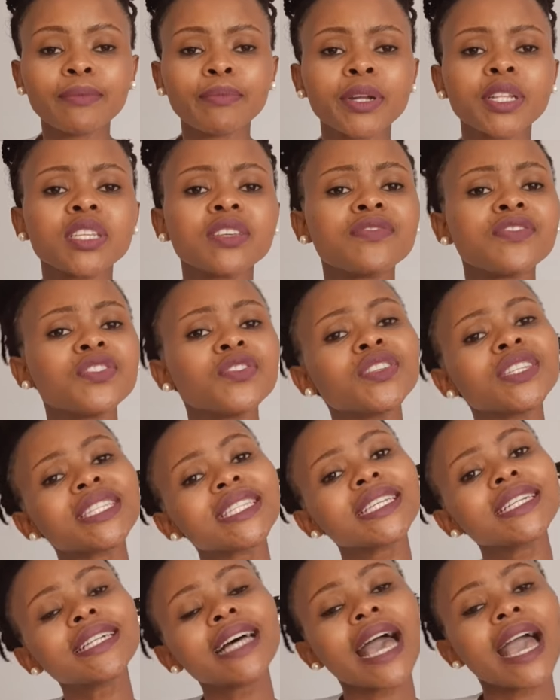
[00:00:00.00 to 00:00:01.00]
But if you
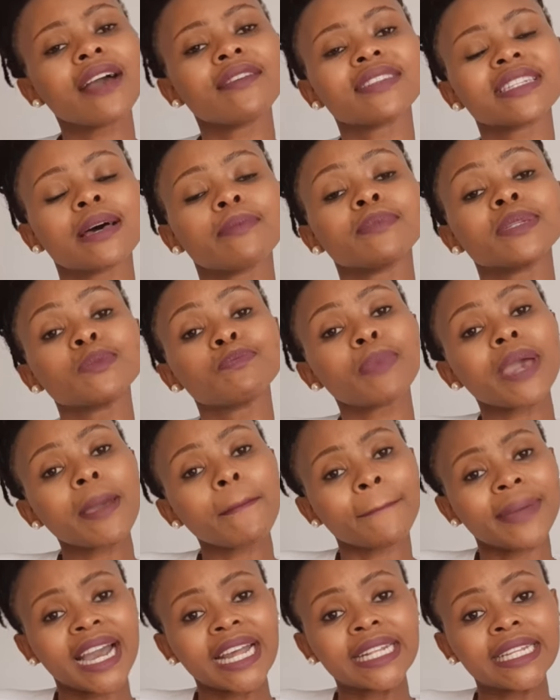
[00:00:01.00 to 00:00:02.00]
still have some spare
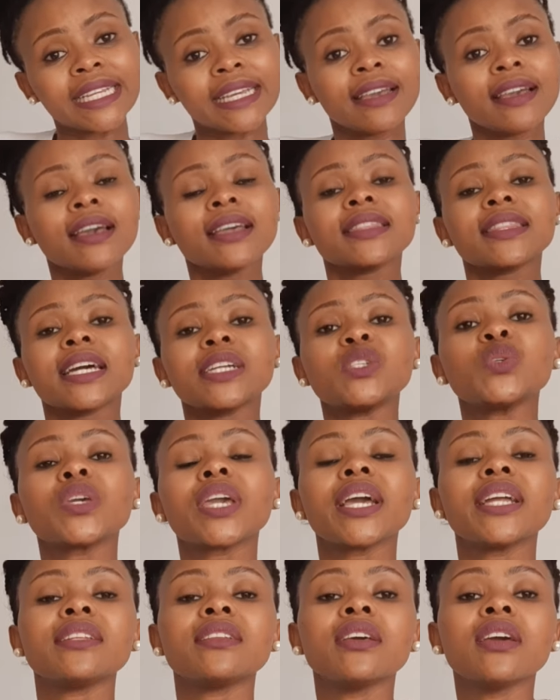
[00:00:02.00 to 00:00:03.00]
money that you
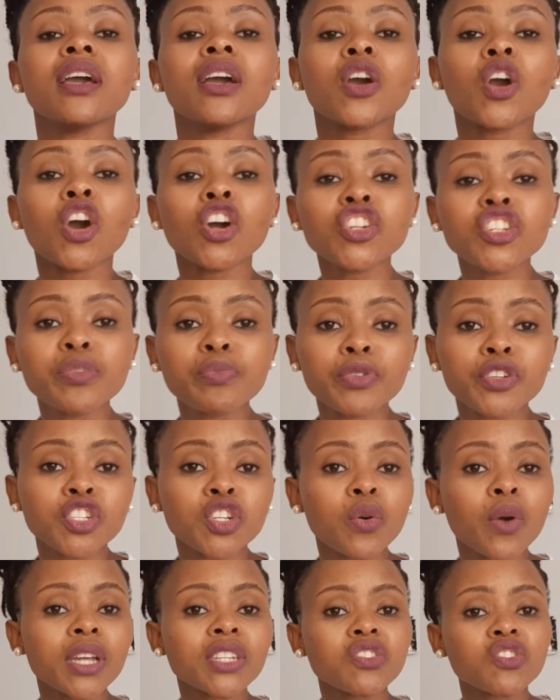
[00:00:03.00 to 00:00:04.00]
can contribute
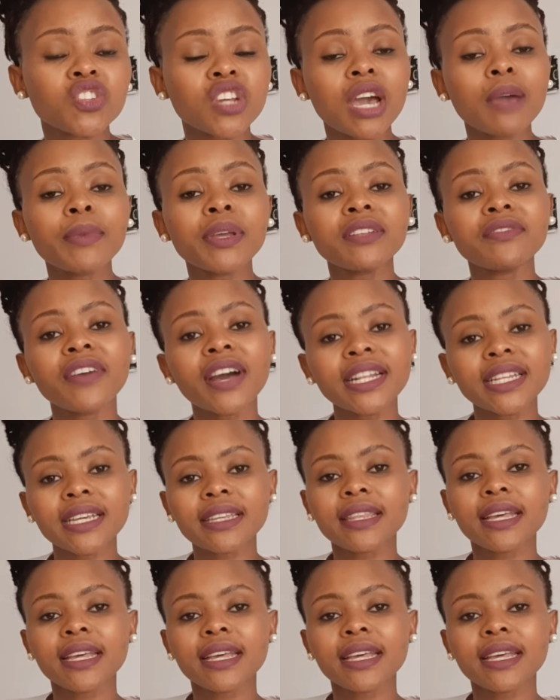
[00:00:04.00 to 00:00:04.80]
towards retirement funding,